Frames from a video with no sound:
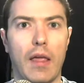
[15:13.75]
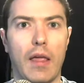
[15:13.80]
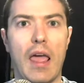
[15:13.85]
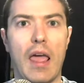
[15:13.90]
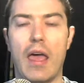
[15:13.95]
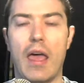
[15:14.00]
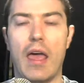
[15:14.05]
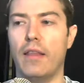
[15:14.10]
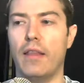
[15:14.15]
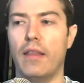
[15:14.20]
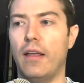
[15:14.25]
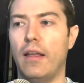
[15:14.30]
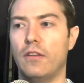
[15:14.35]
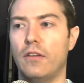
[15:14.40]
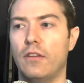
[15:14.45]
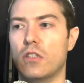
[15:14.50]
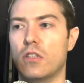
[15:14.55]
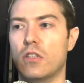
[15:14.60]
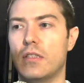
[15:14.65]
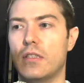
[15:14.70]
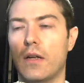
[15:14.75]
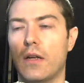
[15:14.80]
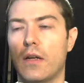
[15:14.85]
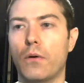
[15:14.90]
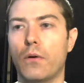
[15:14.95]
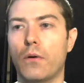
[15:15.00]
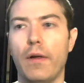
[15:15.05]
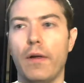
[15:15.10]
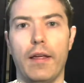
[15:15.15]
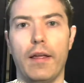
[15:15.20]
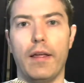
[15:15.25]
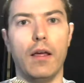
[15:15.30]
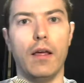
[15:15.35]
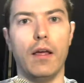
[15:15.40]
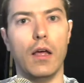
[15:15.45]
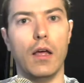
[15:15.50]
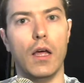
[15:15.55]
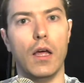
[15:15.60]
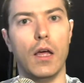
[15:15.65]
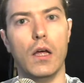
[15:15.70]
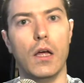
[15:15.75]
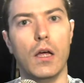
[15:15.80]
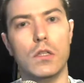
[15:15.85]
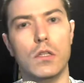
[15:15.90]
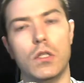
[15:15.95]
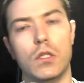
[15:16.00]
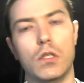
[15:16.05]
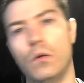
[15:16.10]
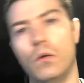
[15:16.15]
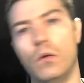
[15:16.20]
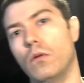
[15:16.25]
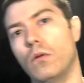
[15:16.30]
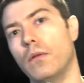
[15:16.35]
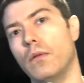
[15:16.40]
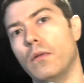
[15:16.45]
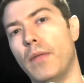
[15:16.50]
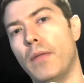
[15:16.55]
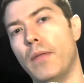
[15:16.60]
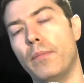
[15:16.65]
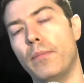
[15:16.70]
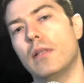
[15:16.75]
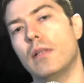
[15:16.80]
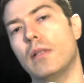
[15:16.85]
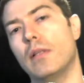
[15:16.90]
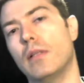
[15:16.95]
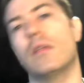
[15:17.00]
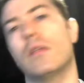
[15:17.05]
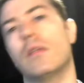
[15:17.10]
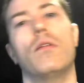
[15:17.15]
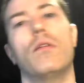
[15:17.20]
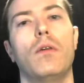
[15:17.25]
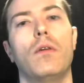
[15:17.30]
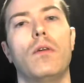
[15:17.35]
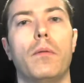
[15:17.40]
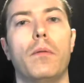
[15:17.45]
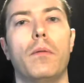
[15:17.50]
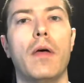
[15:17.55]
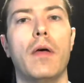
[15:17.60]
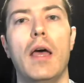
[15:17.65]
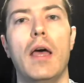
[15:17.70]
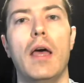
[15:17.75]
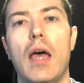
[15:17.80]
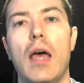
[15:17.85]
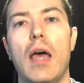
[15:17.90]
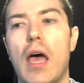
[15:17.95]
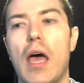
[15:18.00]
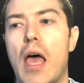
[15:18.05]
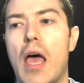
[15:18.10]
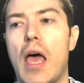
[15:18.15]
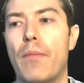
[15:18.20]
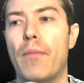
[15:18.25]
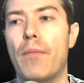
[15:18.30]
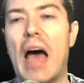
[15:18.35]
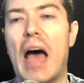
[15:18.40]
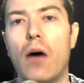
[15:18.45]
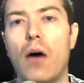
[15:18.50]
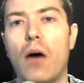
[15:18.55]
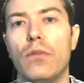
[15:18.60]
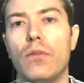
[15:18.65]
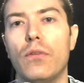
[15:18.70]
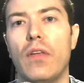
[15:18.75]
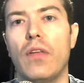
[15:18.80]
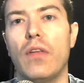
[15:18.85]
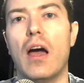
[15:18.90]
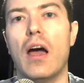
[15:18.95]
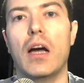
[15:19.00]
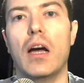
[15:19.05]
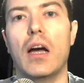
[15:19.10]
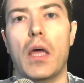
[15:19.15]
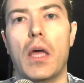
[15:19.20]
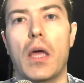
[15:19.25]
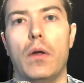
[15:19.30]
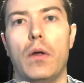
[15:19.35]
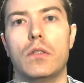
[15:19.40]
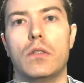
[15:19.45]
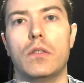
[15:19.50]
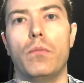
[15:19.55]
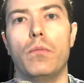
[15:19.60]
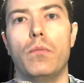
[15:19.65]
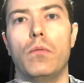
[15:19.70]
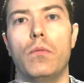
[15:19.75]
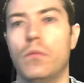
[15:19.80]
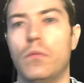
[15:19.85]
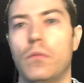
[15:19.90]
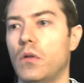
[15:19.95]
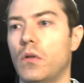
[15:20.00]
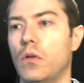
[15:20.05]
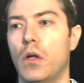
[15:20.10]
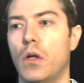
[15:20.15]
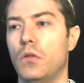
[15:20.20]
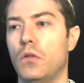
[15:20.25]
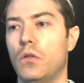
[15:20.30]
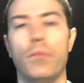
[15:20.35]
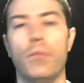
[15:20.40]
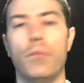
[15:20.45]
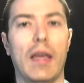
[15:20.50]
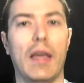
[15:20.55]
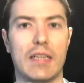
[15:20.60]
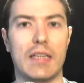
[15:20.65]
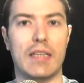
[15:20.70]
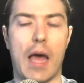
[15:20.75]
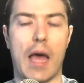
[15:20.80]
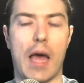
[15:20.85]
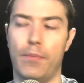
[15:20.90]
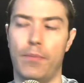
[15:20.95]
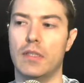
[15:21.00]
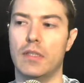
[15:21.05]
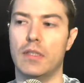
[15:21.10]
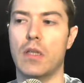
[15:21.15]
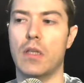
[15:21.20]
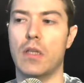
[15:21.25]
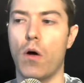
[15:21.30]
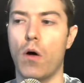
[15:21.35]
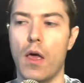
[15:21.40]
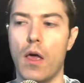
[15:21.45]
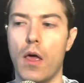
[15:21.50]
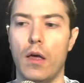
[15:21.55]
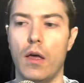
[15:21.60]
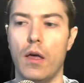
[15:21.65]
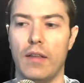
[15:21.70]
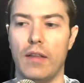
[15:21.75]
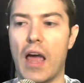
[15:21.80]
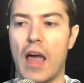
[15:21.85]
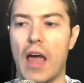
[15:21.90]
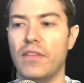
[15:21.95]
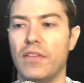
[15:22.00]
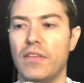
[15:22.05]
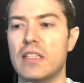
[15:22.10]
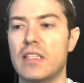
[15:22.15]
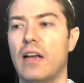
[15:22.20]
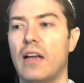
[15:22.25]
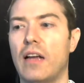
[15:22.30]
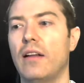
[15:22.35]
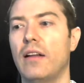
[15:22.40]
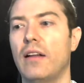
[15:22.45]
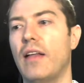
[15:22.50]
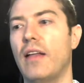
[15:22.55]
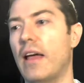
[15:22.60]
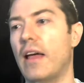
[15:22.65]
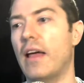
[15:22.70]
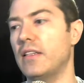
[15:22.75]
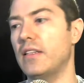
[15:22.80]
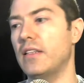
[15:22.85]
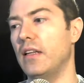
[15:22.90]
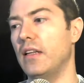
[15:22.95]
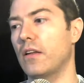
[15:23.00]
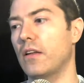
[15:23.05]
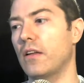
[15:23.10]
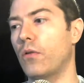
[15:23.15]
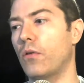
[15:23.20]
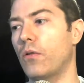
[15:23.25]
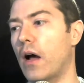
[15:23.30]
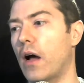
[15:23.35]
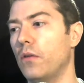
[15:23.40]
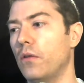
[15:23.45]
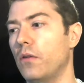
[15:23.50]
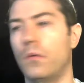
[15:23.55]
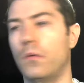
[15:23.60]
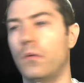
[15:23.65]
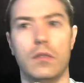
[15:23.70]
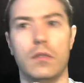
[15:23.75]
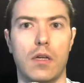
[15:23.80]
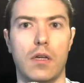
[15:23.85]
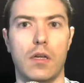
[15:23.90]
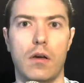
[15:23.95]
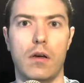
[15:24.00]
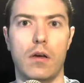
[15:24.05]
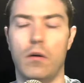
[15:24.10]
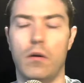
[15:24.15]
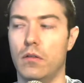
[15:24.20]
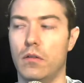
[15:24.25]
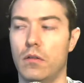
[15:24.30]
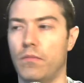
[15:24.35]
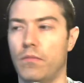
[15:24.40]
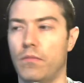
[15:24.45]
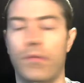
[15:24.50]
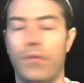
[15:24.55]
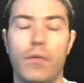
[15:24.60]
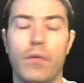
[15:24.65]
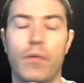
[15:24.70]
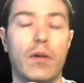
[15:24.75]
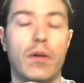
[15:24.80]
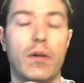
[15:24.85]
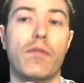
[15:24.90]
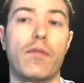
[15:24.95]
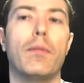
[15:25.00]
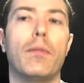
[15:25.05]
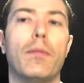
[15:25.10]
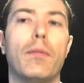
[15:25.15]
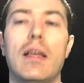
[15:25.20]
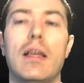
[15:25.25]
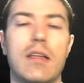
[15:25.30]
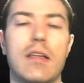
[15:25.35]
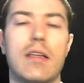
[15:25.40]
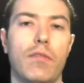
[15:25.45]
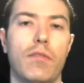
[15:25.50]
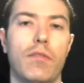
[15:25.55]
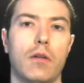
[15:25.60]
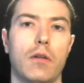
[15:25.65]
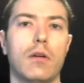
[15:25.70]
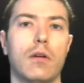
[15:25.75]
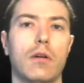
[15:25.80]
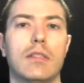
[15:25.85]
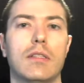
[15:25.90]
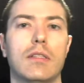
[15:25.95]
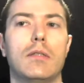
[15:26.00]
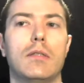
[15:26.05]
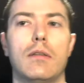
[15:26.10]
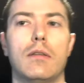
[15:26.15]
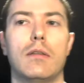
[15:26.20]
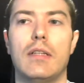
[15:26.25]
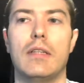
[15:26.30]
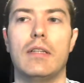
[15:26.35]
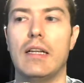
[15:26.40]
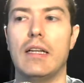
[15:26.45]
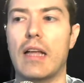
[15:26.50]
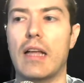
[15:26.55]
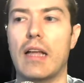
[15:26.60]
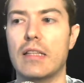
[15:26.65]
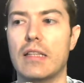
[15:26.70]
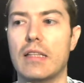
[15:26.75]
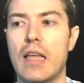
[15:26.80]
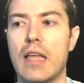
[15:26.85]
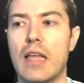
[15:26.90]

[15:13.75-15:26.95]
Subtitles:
and they just decree to the peoples of Europe how they are going to make it happen. So they have decided that in the groundwater, or for whatever place, I've not looked into the details,